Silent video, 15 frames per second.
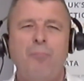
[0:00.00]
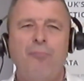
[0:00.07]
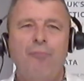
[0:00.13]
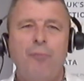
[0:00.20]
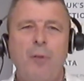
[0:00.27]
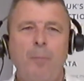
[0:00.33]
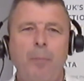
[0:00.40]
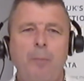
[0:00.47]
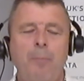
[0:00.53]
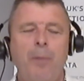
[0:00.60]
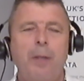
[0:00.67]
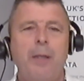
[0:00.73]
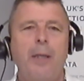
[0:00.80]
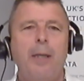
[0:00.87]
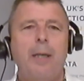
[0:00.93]

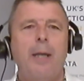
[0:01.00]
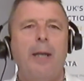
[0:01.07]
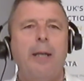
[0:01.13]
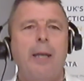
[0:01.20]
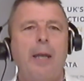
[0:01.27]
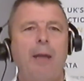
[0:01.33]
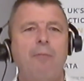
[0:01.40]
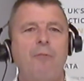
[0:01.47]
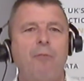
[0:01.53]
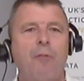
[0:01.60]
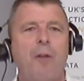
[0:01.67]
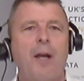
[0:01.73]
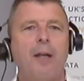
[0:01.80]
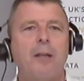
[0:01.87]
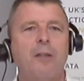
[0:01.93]
probably an
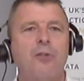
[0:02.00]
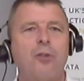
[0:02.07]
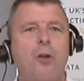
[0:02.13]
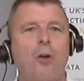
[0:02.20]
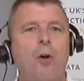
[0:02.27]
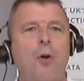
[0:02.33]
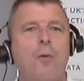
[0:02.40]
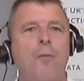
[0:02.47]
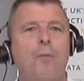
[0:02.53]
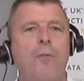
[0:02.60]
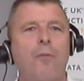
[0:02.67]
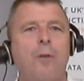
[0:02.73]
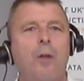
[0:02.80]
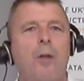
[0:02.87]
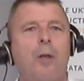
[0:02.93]
influx
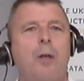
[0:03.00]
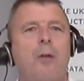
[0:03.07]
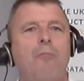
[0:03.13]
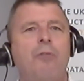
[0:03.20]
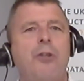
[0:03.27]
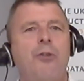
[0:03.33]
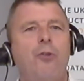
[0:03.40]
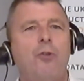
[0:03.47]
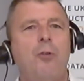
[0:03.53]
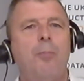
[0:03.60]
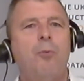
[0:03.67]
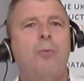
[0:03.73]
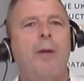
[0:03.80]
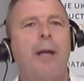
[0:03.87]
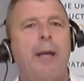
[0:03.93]
of
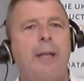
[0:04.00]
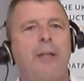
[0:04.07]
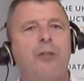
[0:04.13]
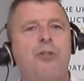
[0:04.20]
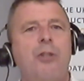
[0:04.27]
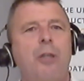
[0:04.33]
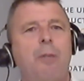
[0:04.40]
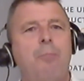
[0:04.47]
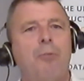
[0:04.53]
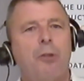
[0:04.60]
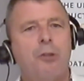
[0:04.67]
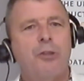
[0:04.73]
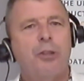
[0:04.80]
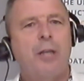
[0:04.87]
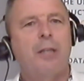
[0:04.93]
renewable energy
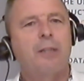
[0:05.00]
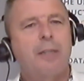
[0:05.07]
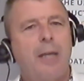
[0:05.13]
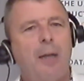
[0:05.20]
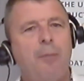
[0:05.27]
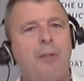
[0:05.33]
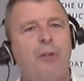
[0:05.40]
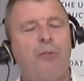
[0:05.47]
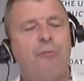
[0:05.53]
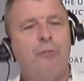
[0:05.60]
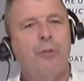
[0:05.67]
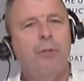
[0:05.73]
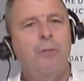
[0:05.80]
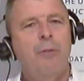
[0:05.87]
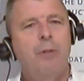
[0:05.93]
projects coming
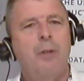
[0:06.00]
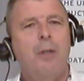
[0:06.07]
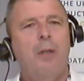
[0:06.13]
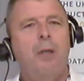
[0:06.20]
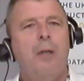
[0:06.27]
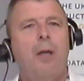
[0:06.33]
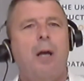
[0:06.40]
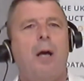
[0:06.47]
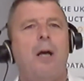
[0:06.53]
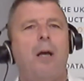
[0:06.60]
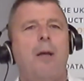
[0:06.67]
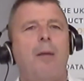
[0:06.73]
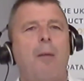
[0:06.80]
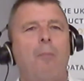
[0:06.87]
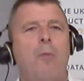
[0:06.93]
through.
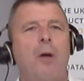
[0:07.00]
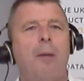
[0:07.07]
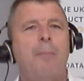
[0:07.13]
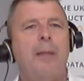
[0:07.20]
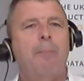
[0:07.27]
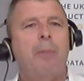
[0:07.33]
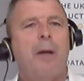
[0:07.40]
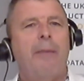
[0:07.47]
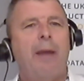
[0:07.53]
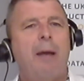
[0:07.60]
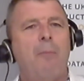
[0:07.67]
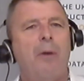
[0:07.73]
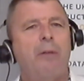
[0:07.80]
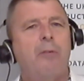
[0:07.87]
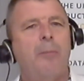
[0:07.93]
And what I mean by
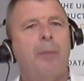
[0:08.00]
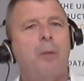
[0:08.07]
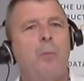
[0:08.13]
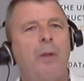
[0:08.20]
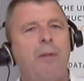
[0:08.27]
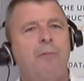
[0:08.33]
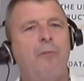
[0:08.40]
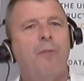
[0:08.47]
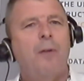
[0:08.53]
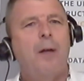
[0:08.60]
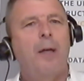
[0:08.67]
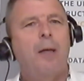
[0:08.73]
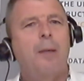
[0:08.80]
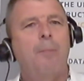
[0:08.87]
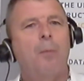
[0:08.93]
that, whether it be wind
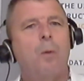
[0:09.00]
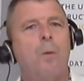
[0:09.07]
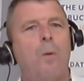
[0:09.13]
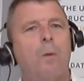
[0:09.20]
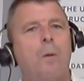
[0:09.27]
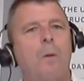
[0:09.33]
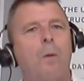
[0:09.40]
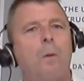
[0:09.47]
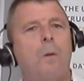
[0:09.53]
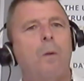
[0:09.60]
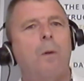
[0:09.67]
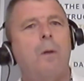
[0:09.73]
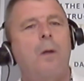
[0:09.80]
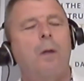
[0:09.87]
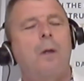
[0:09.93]
farm
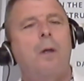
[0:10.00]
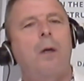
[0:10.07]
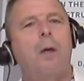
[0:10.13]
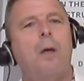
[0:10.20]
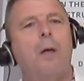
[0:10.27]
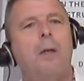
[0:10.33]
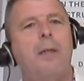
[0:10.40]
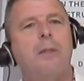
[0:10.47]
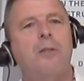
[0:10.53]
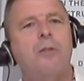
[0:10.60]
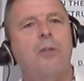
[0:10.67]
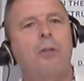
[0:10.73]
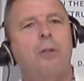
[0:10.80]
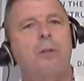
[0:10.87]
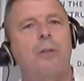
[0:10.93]
or in
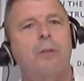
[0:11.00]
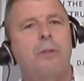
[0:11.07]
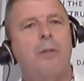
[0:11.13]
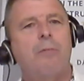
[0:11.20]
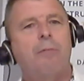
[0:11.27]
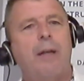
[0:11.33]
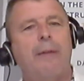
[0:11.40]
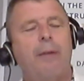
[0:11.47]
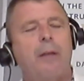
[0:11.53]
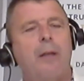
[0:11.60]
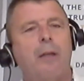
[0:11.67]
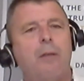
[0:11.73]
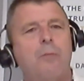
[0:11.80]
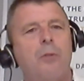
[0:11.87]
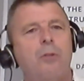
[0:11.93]
Scotland around that
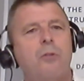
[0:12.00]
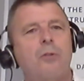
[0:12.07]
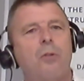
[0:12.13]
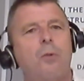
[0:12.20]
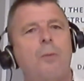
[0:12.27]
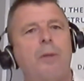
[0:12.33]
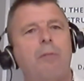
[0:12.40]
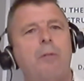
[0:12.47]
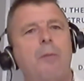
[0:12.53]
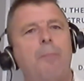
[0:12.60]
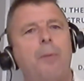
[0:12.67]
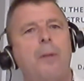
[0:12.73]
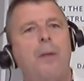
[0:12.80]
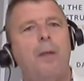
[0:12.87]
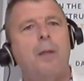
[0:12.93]
neck of the woods, or whether
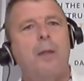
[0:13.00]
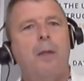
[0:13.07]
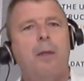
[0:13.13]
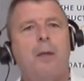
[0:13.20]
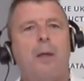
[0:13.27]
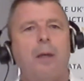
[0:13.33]
it be